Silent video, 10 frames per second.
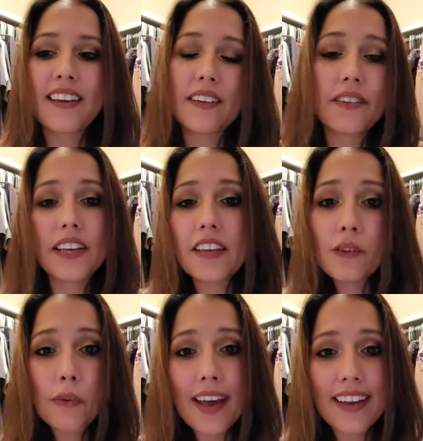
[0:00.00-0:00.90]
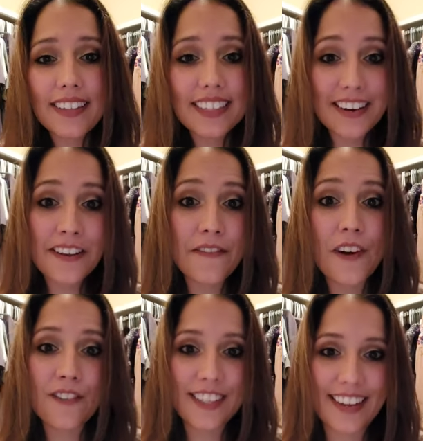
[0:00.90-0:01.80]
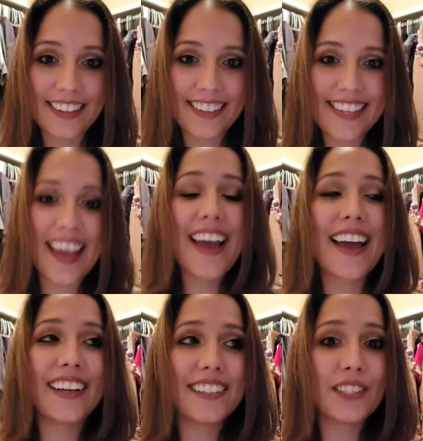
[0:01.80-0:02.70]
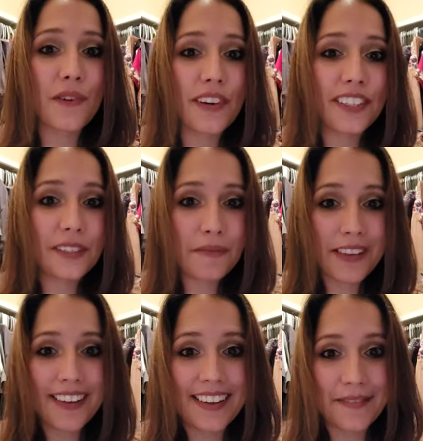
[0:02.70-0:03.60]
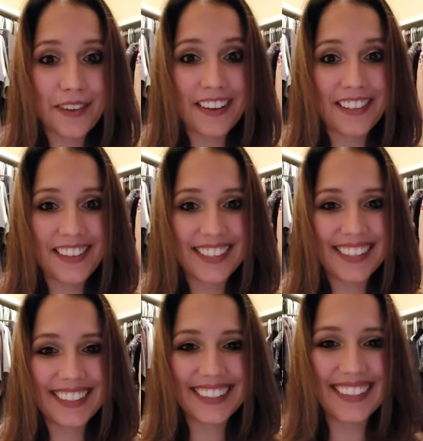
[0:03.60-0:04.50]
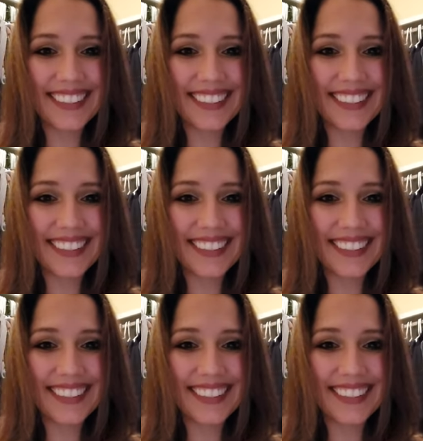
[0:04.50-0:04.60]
It, either way, it's going to involve scents and it's going to be in my closet.